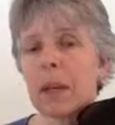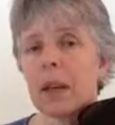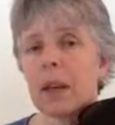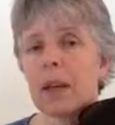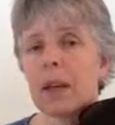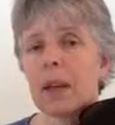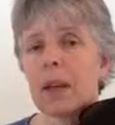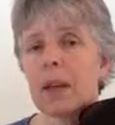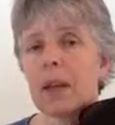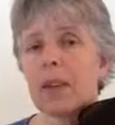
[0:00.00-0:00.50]

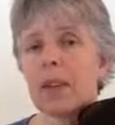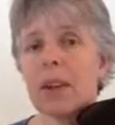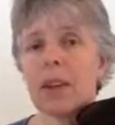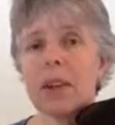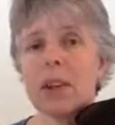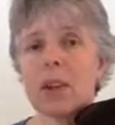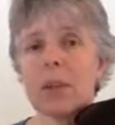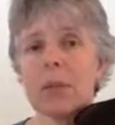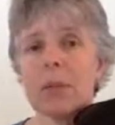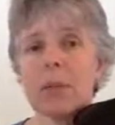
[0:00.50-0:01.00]
and
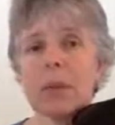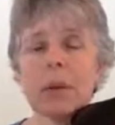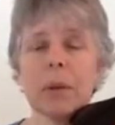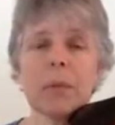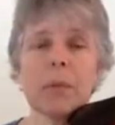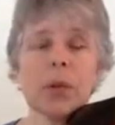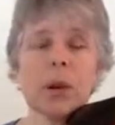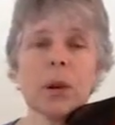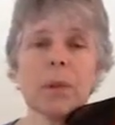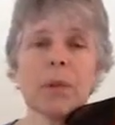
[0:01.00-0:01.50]
then you'll be
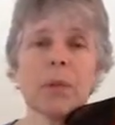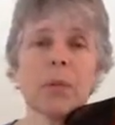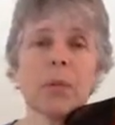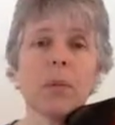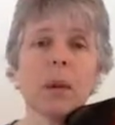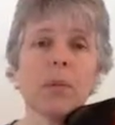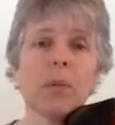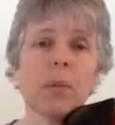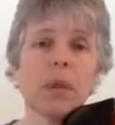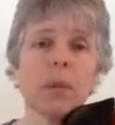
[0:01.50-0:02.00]
more apt to
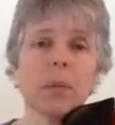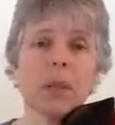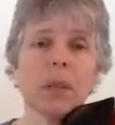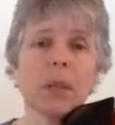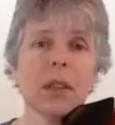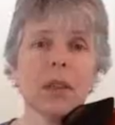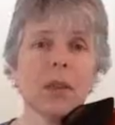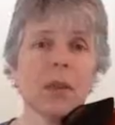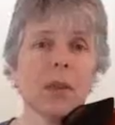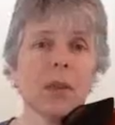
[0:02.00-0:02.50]
remember them,
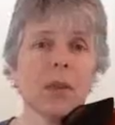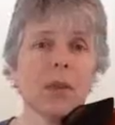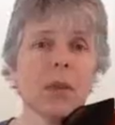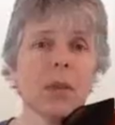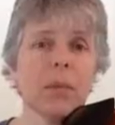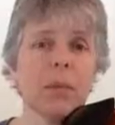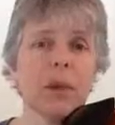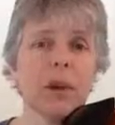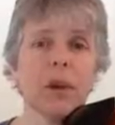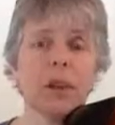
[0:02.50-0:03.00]
and they'll be
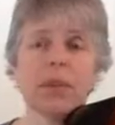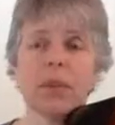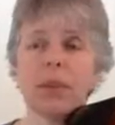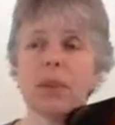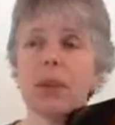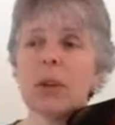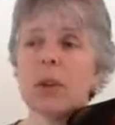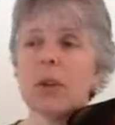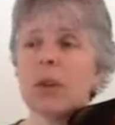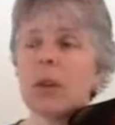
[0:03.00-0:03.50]
more a part of
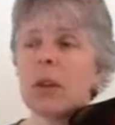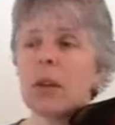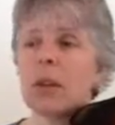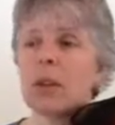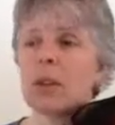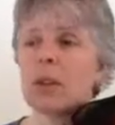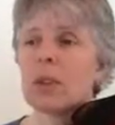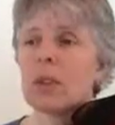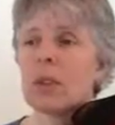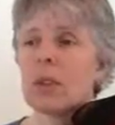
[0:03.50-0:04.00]
you.
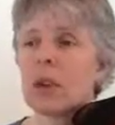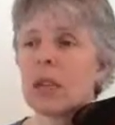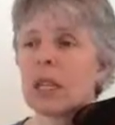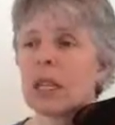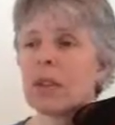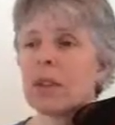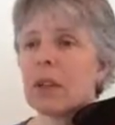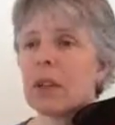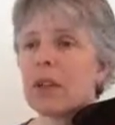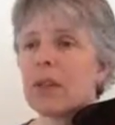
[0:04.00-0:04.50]
So, but I'll
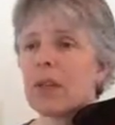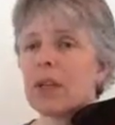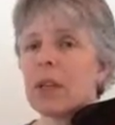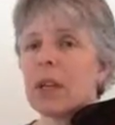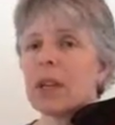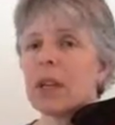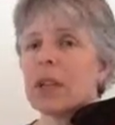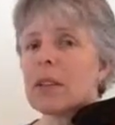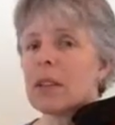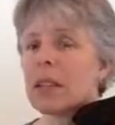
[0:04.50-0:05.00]
give you a few
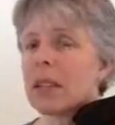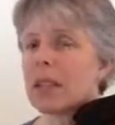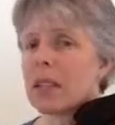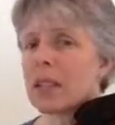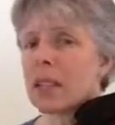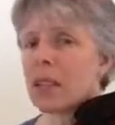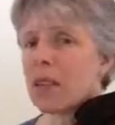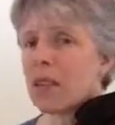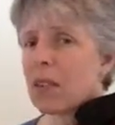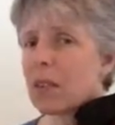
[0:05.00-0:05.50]
ideas, and it
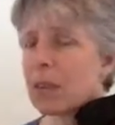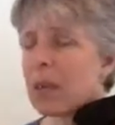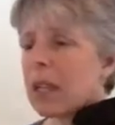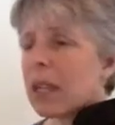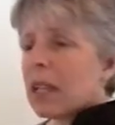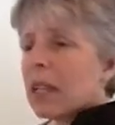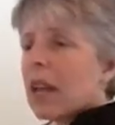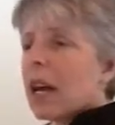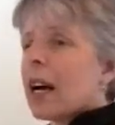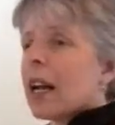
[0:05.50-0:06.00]
doesn't have to be
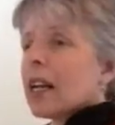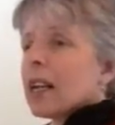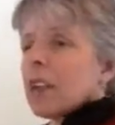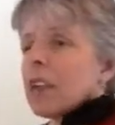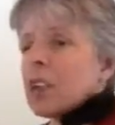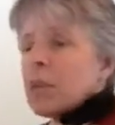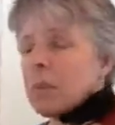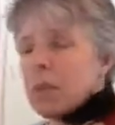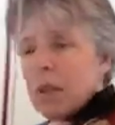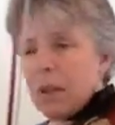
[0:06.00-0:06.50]
a lot. It
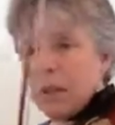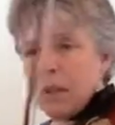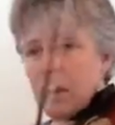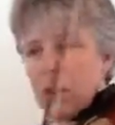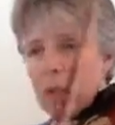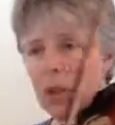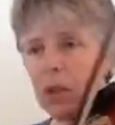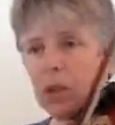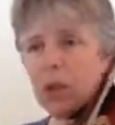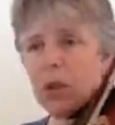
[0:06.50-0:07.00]
can just be a
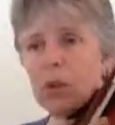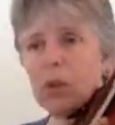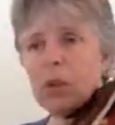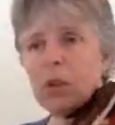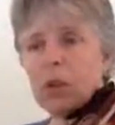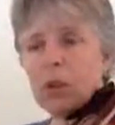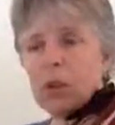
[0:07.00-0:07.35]
few notes.